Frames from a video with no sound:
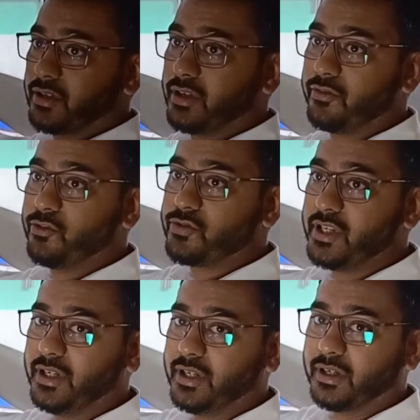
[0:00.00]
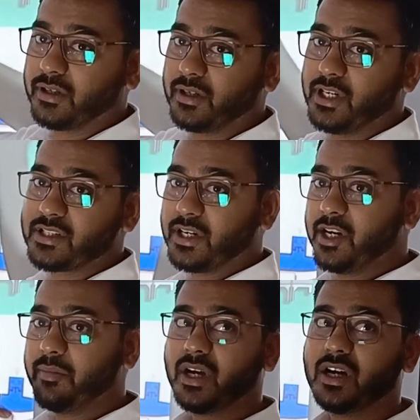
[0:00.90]
If you see here, it's a
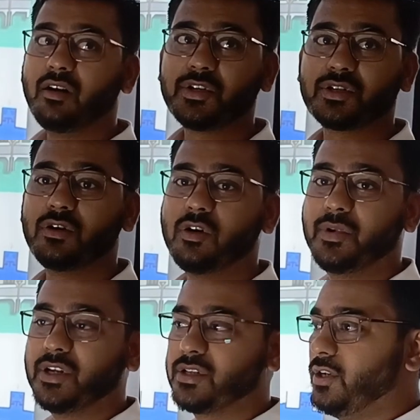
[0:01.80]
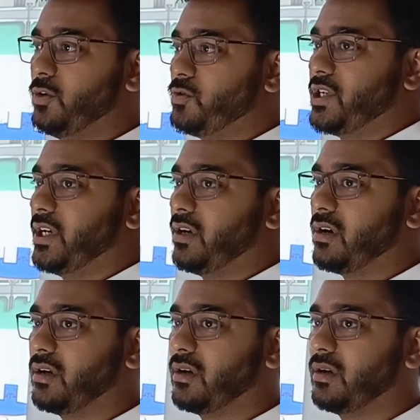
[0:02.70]
typical piston compressor used in
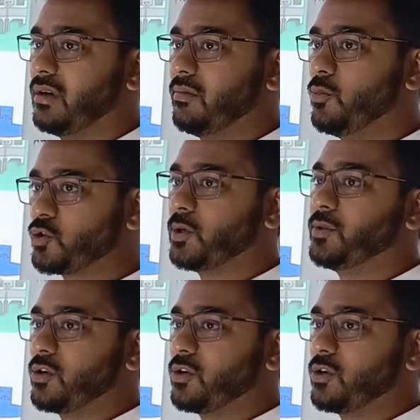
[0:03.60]
most of the